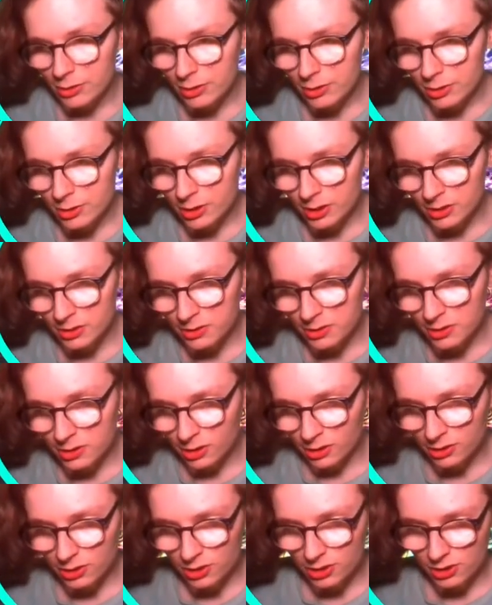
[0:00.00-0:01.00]
Shin
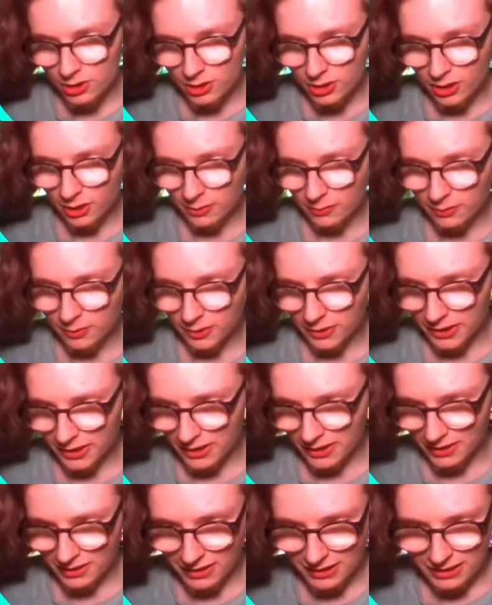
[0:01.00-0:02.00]
starts
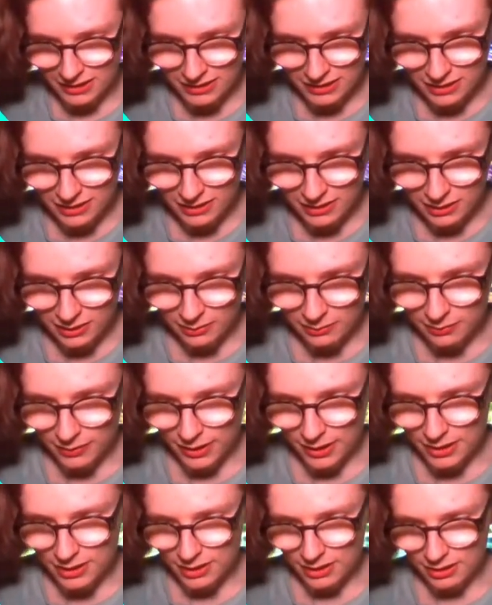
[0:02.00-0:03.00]
shoveling the
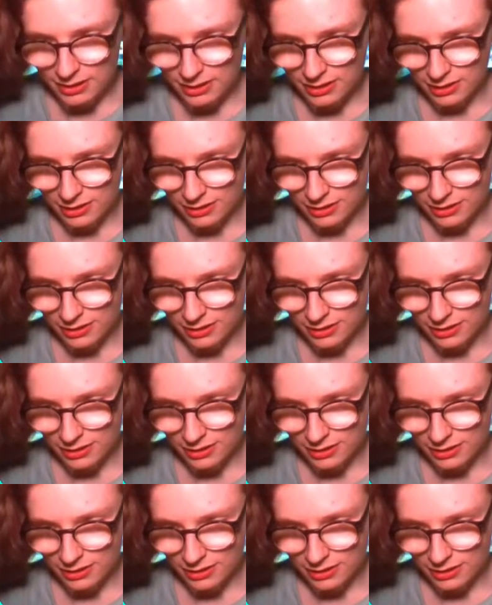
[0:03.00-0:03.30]
veggies